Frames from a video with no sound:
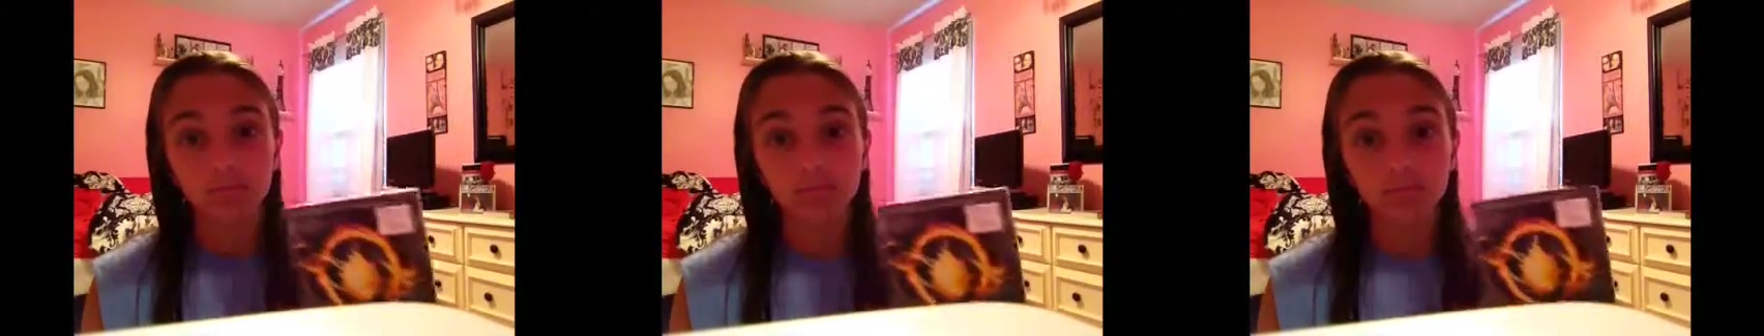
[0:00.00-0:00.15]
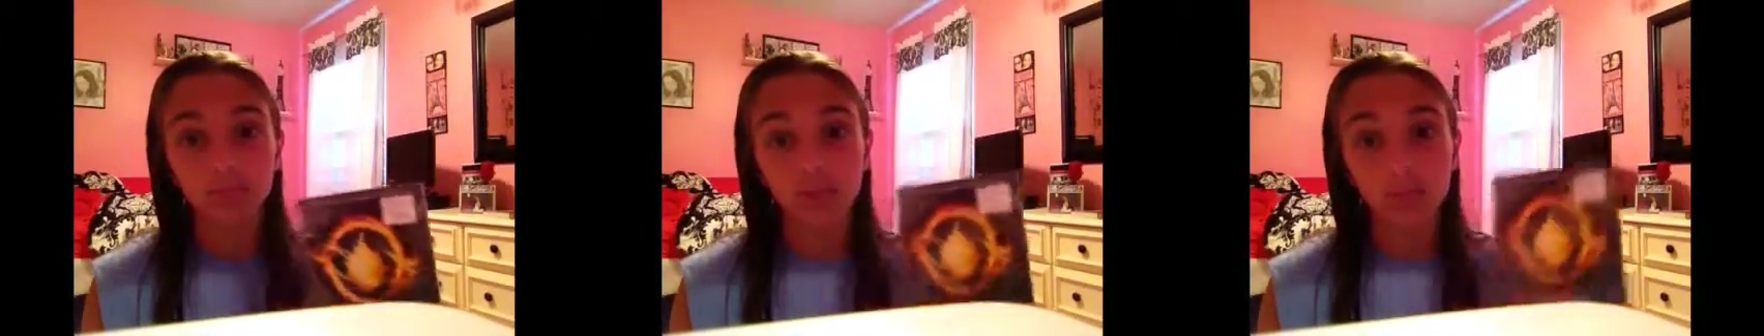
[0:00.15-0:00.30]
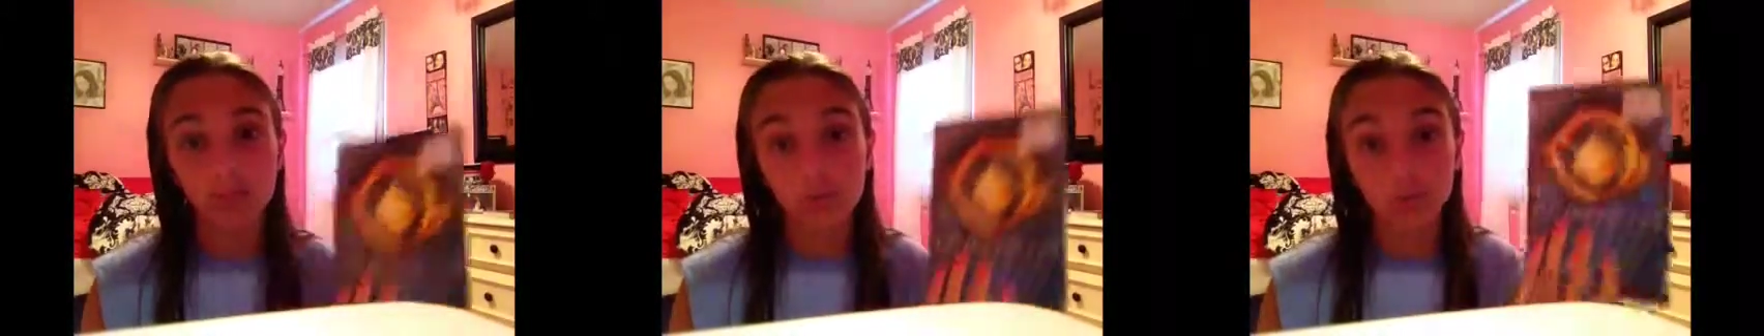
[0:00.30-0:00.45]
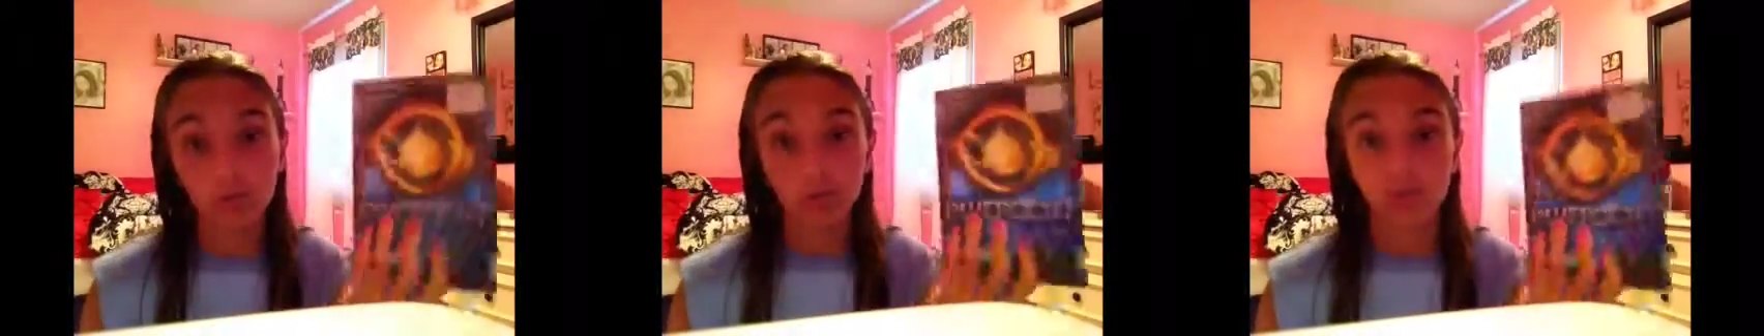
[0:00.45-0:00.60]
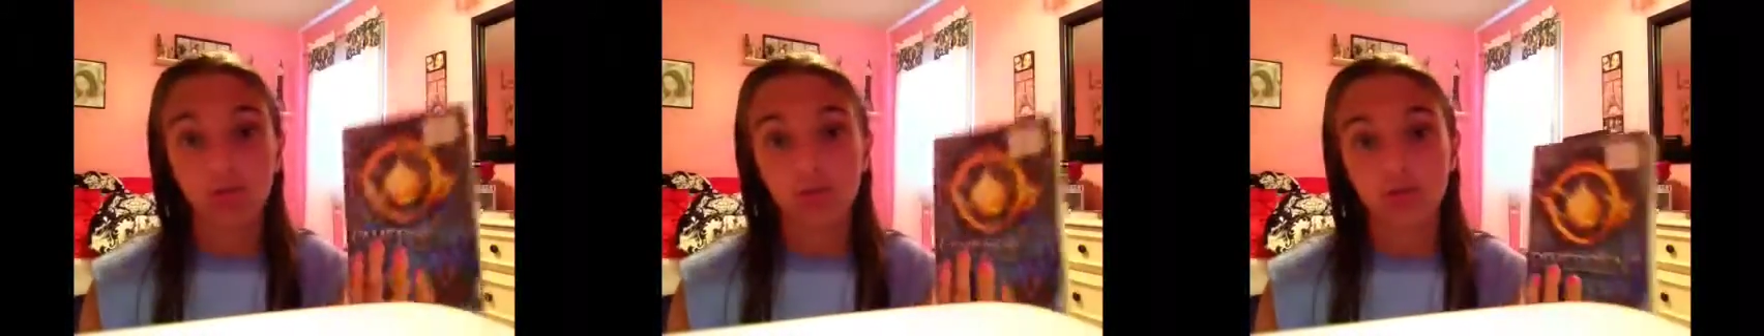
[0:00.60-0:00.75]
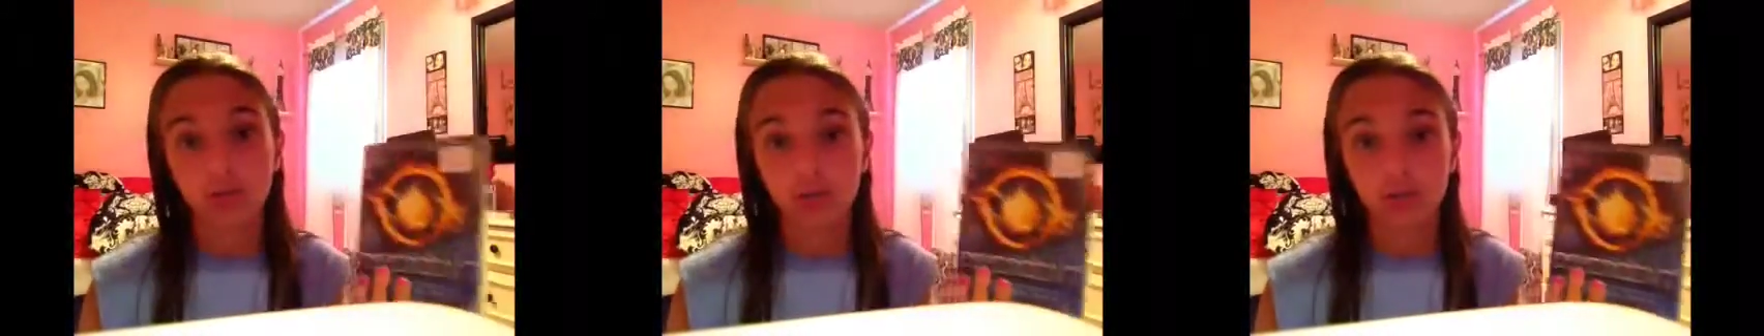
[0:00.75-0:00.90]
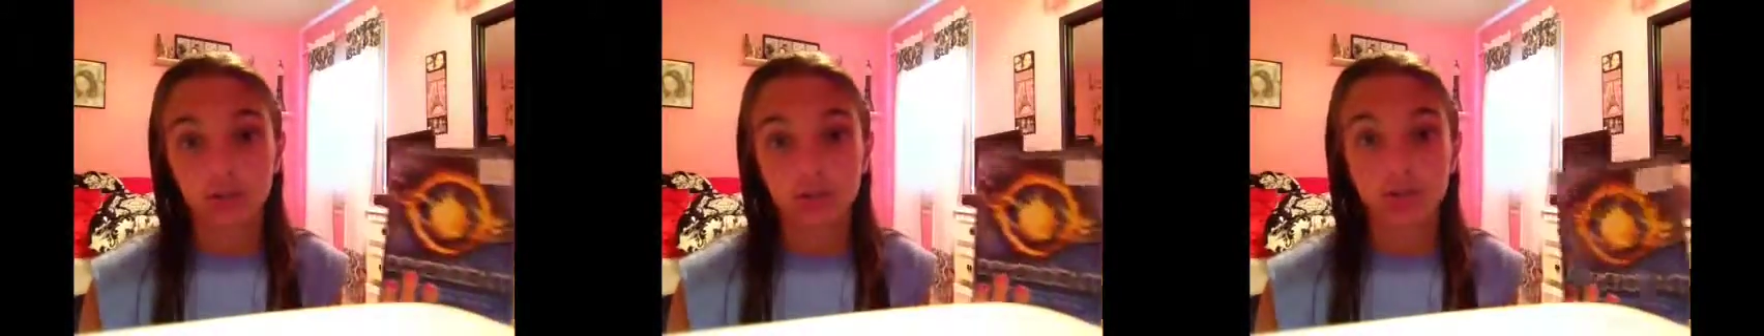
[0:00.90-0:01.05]
A book,
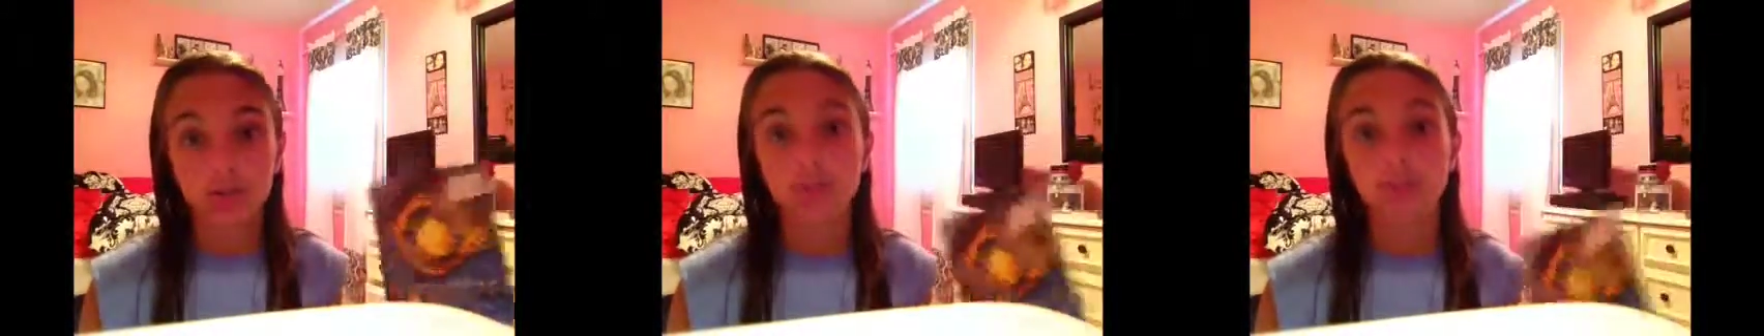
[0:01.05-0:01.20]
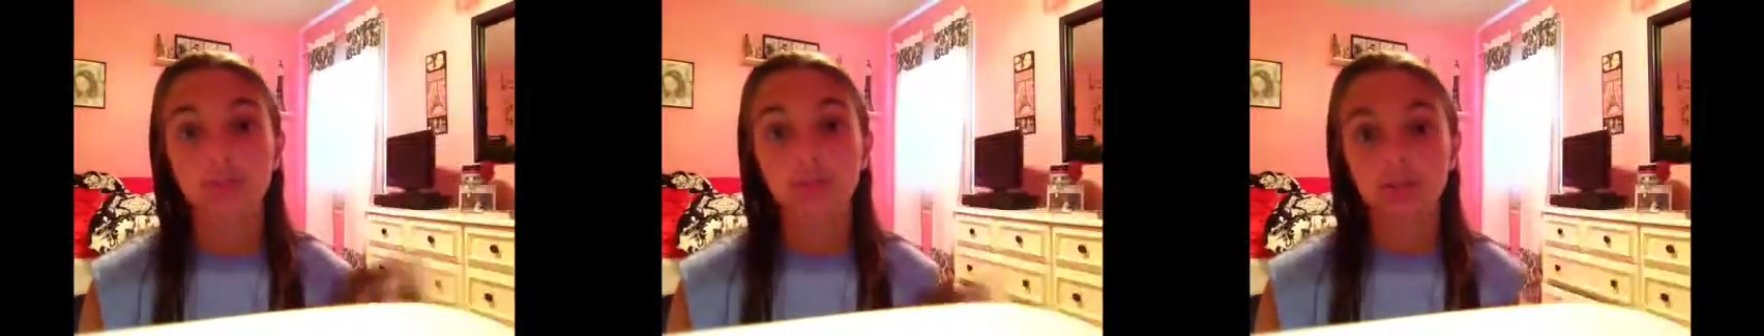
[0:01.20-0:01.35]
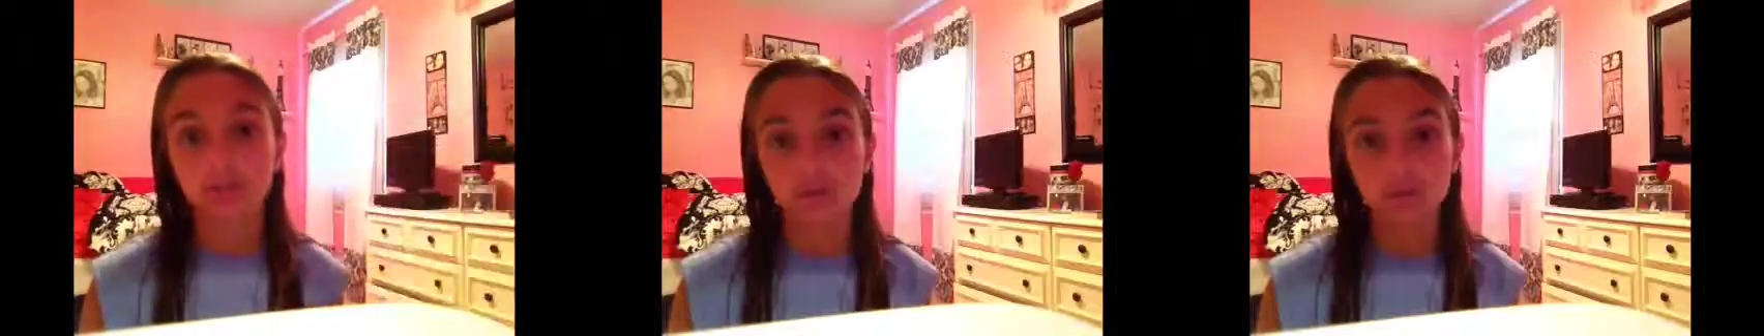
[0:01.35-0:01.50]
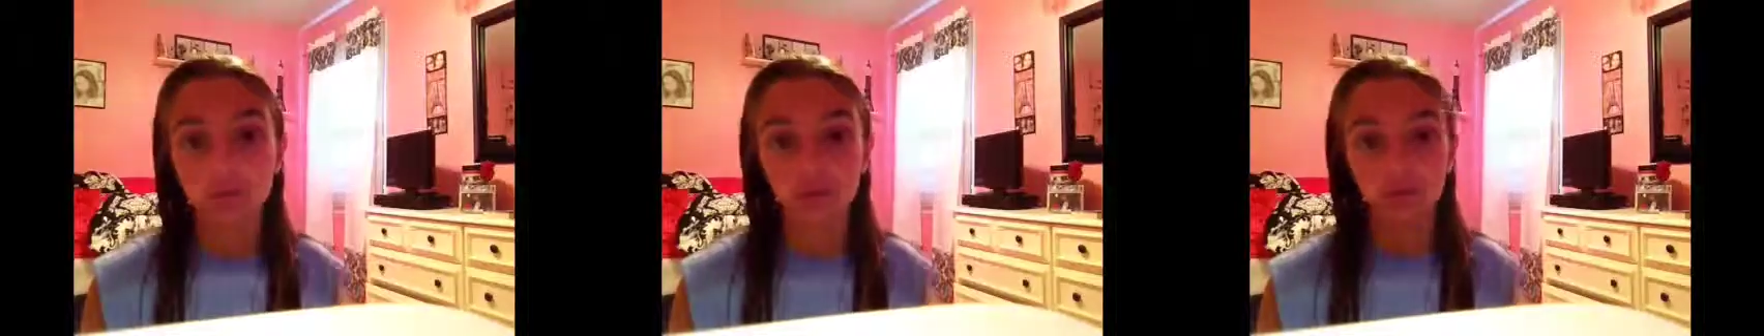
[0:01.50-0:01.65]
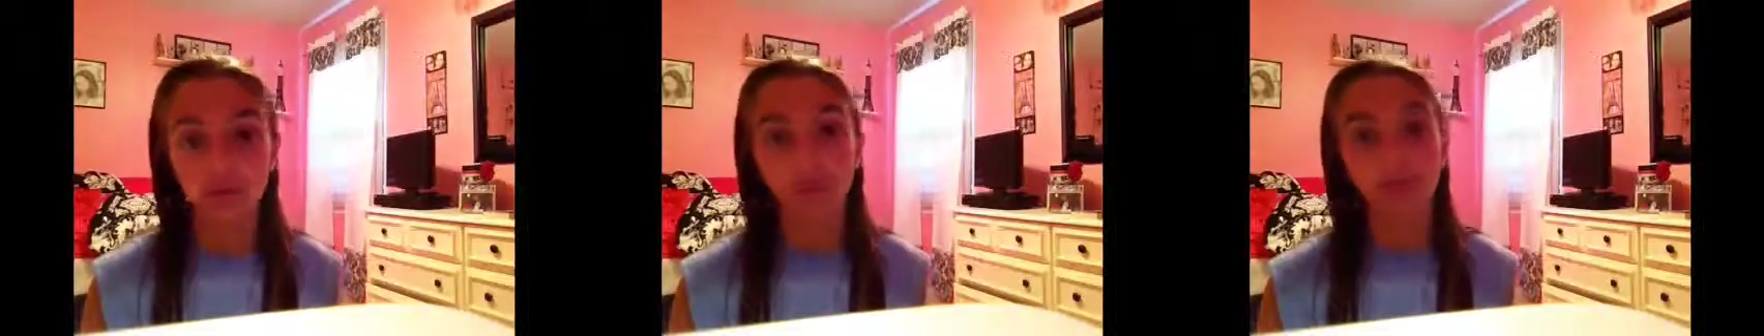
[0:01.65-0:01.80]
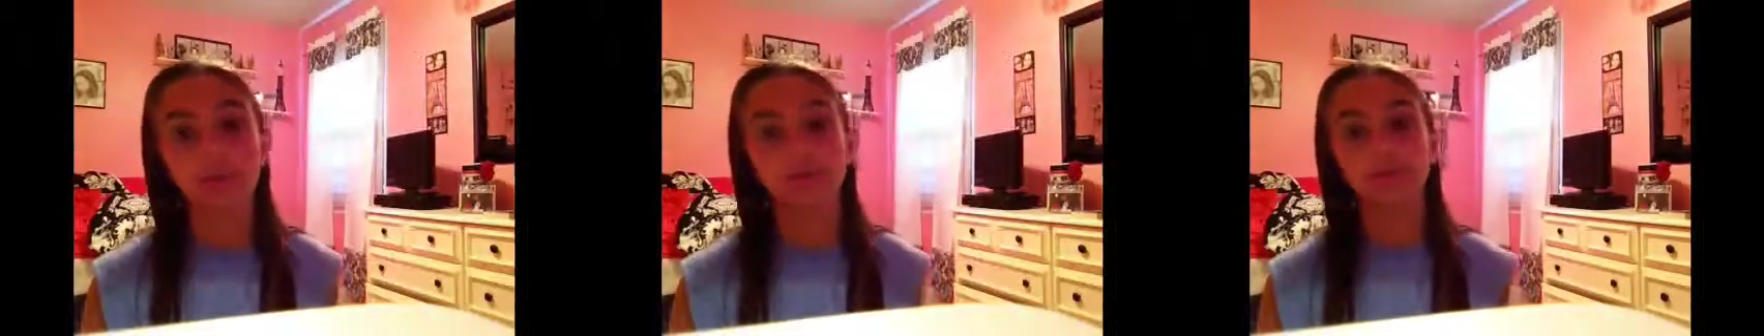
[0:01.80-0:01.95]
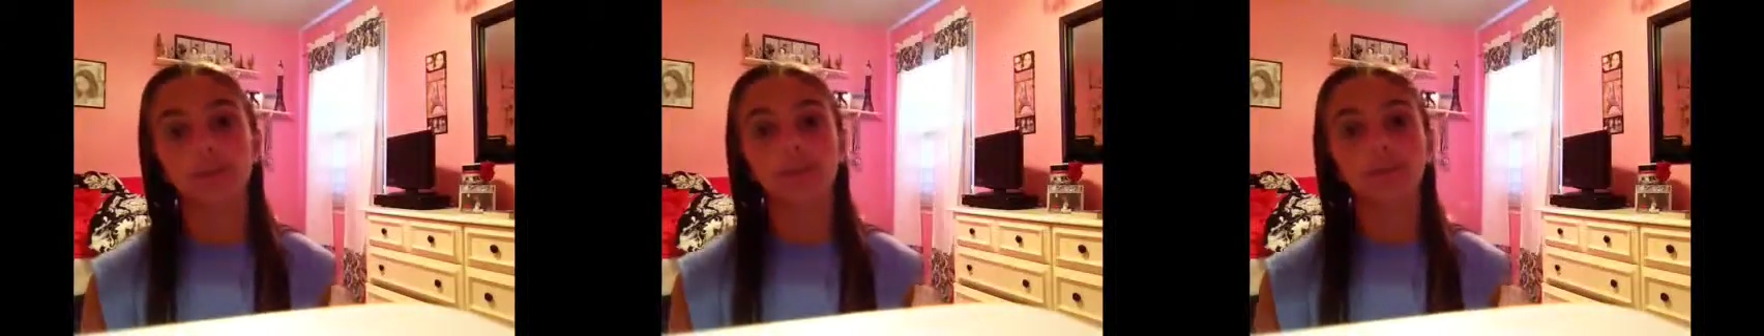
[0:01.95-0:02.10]
because that's my social
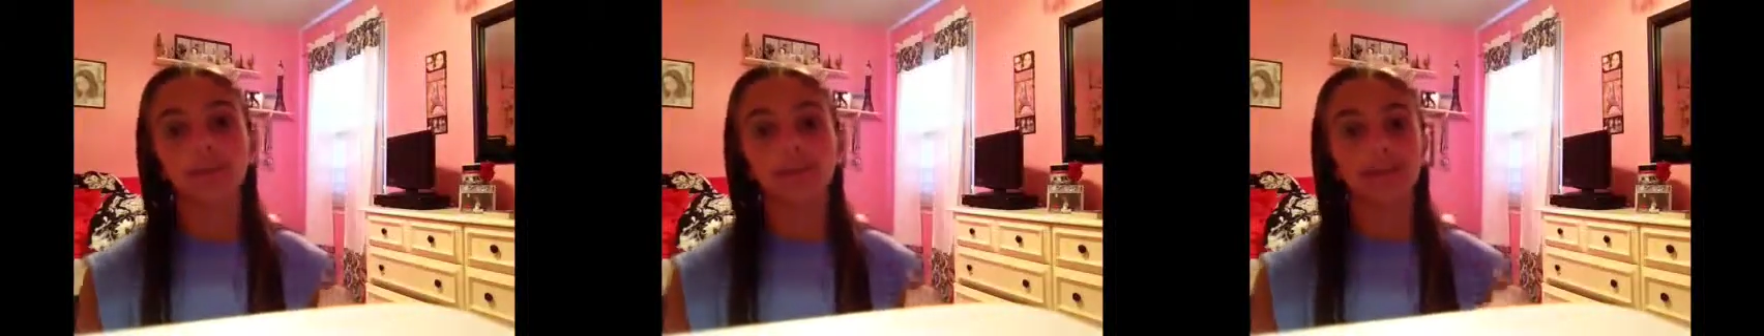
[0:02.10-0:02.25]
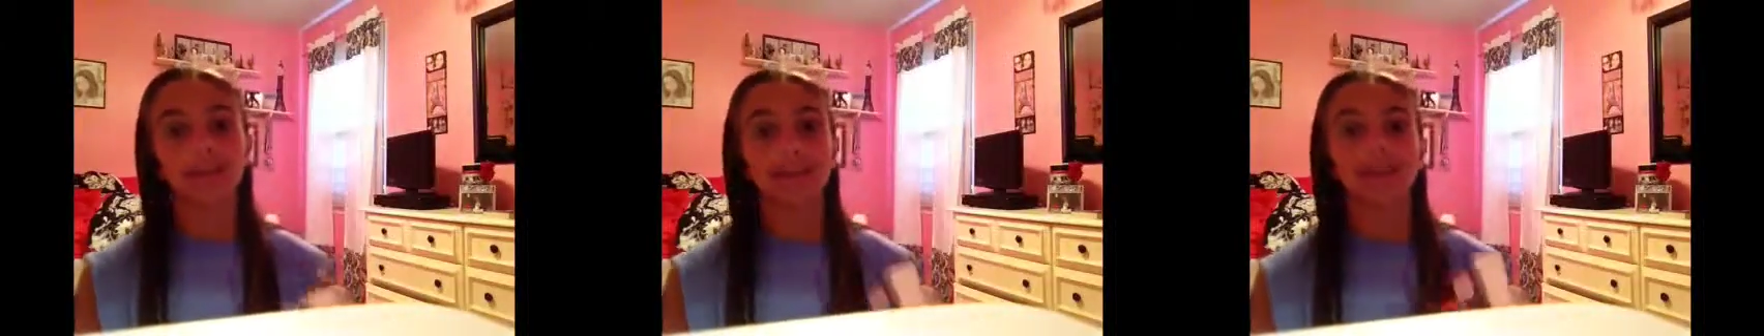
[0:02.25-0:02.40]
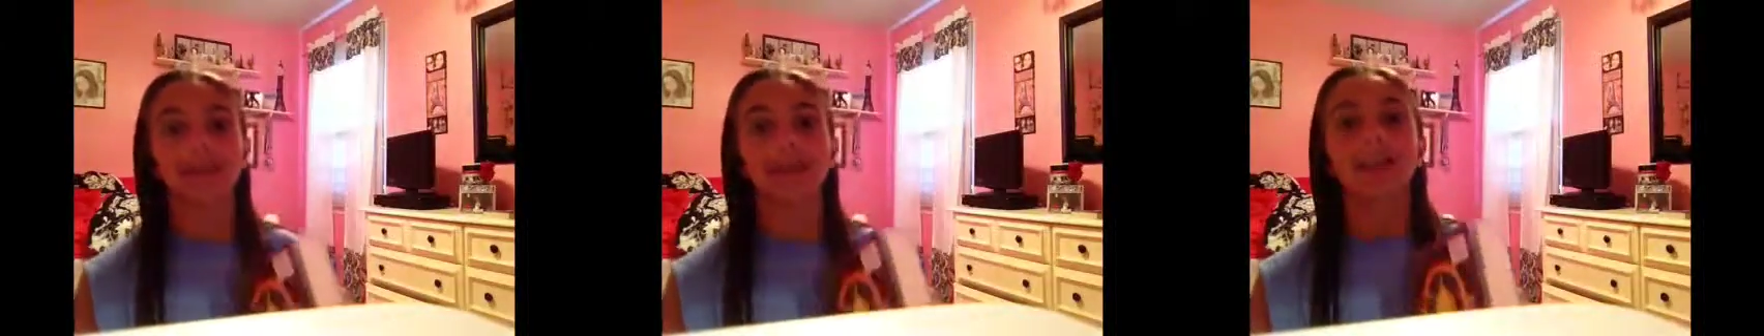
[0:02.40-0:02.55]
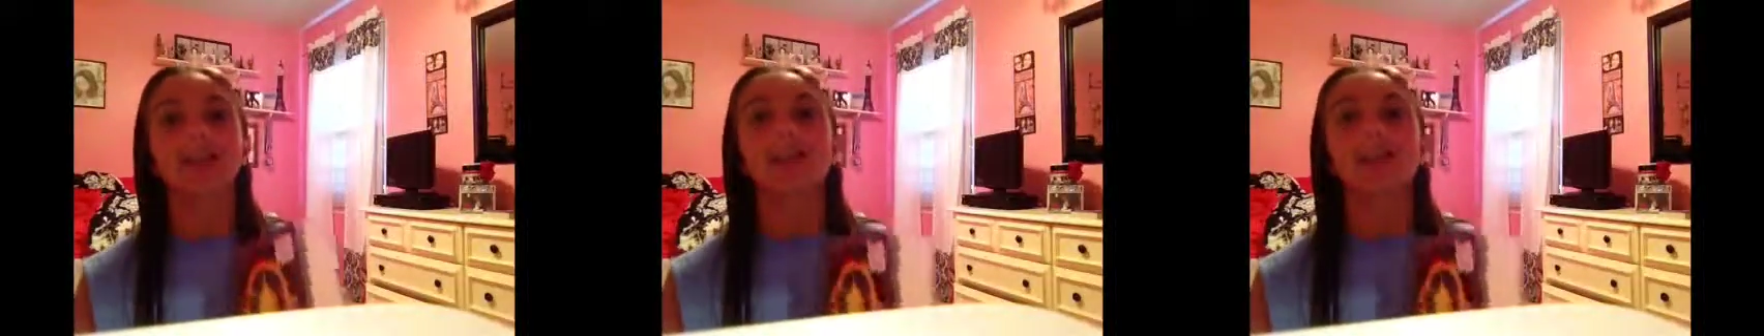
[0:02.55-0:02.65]
life. No, I'm kidding.